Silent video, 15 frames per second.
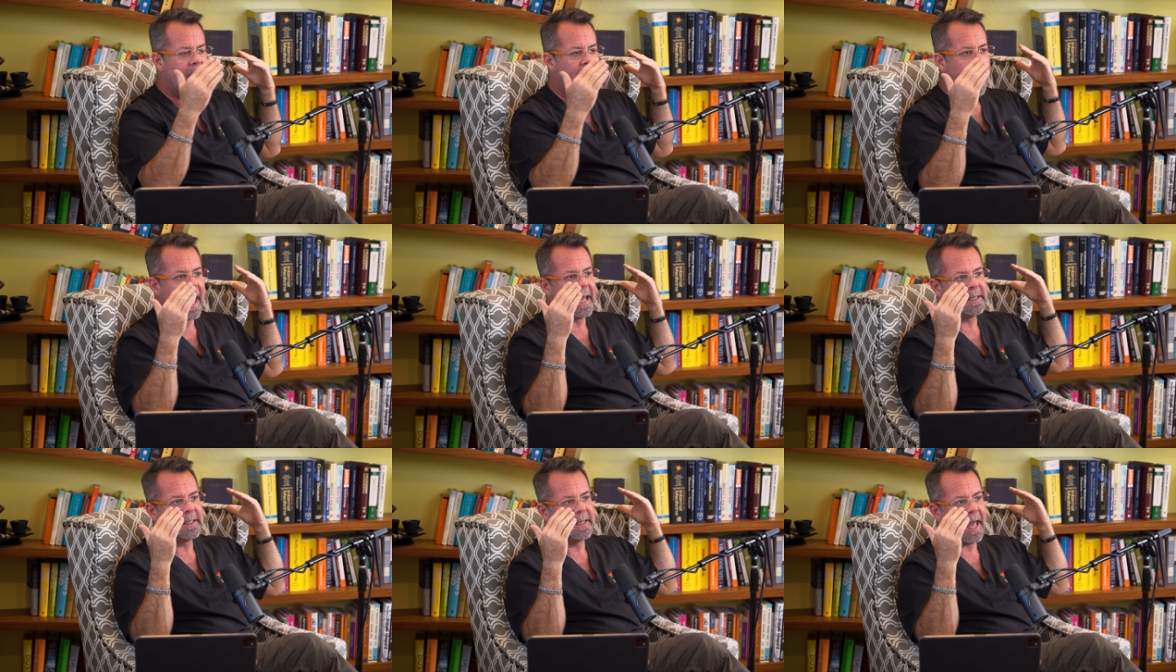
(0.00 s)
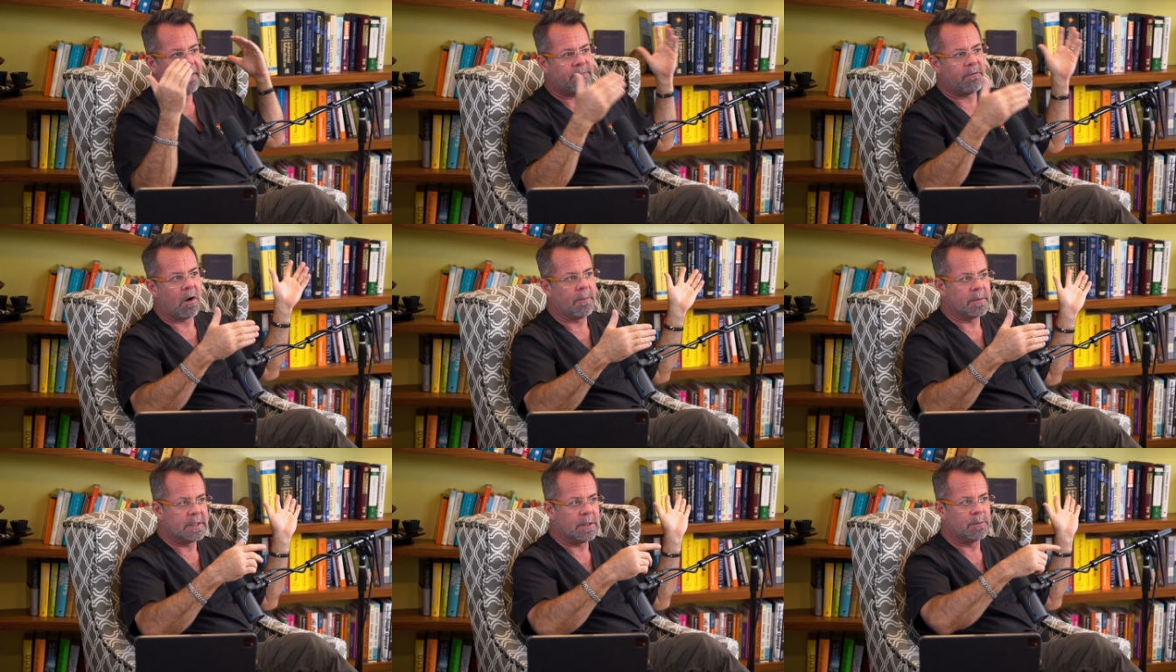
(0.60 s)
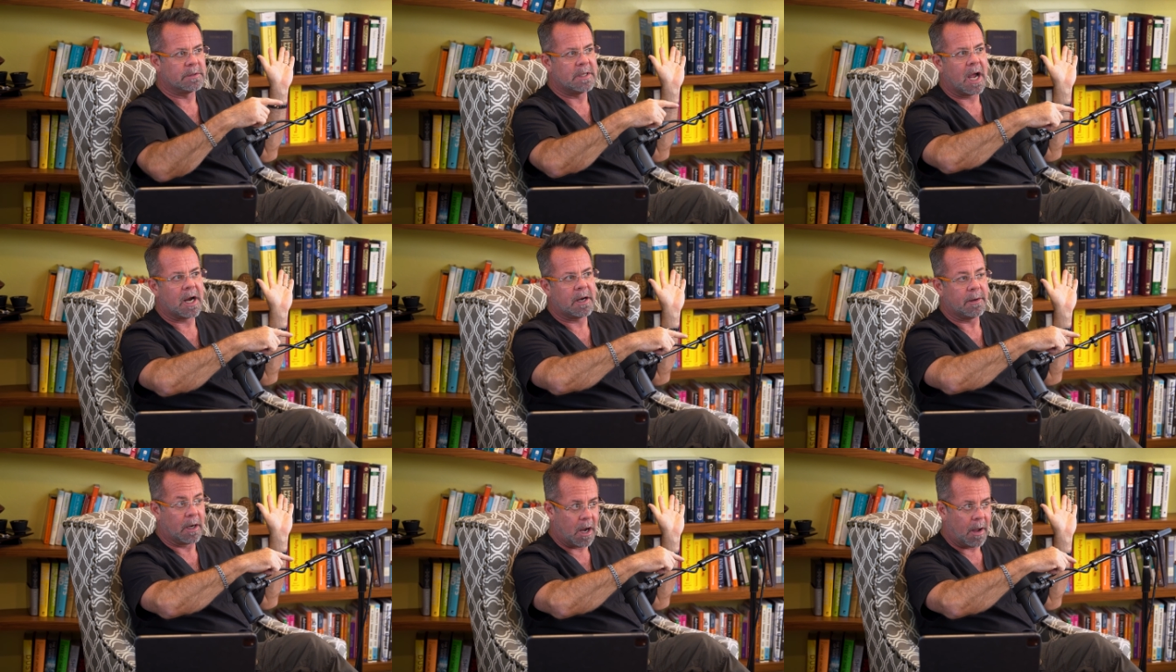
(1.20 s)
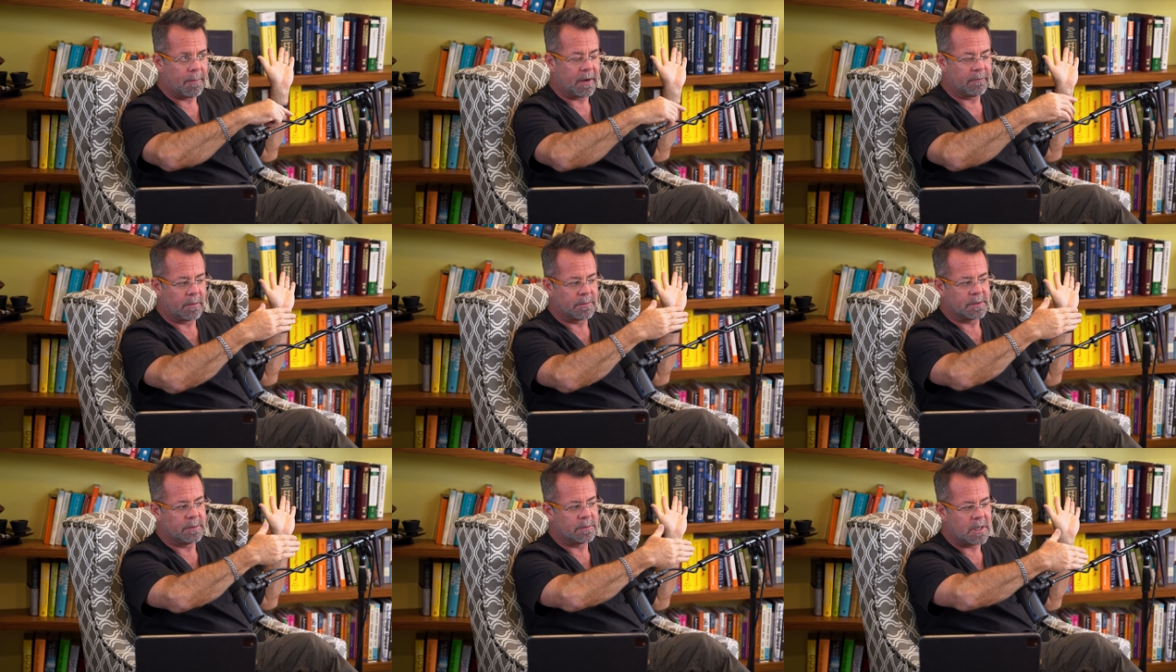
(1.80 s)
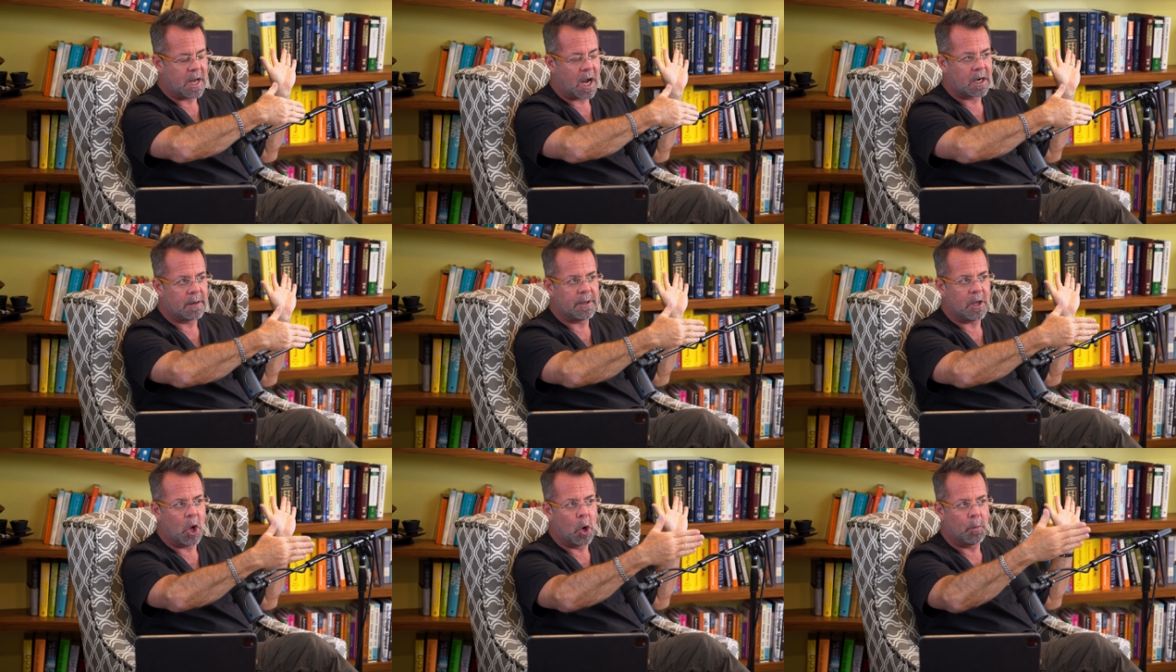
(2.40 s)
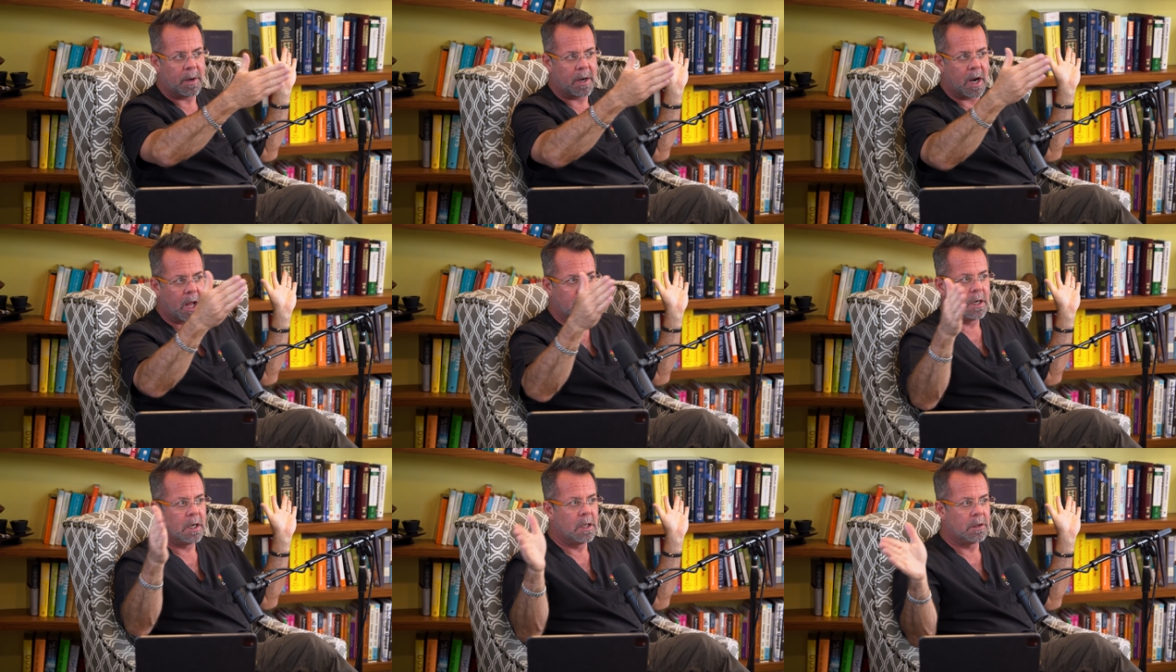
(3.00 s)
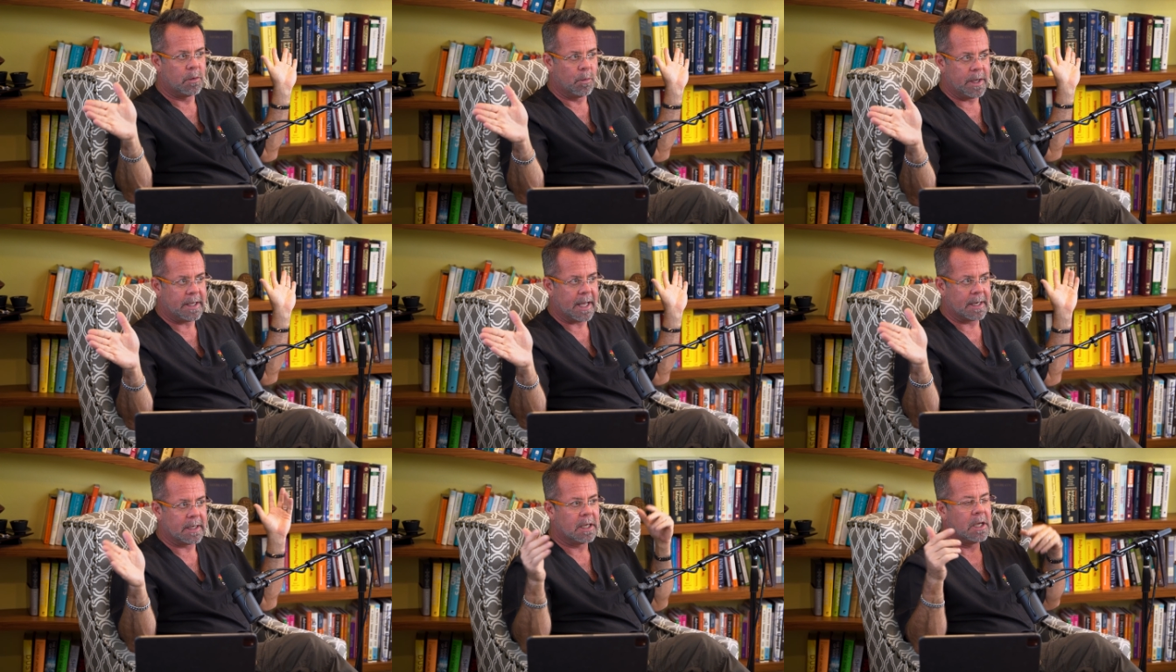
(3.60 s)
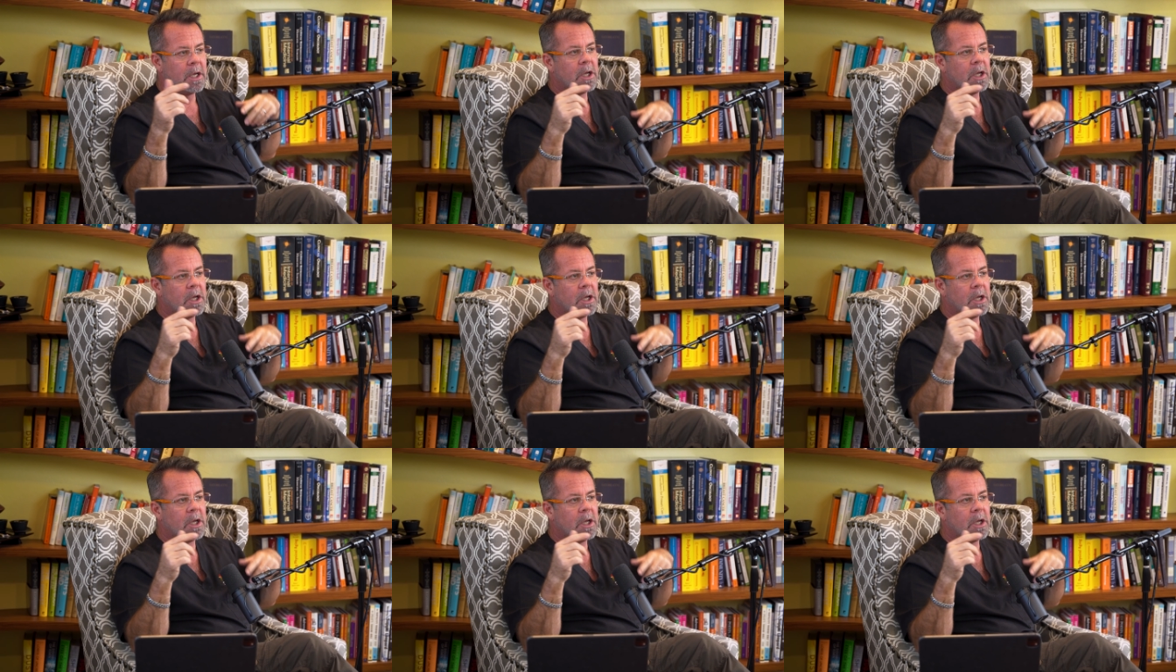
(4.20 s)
and that pharmacy was not a compounding pharmacy was not going to be open on the weekend.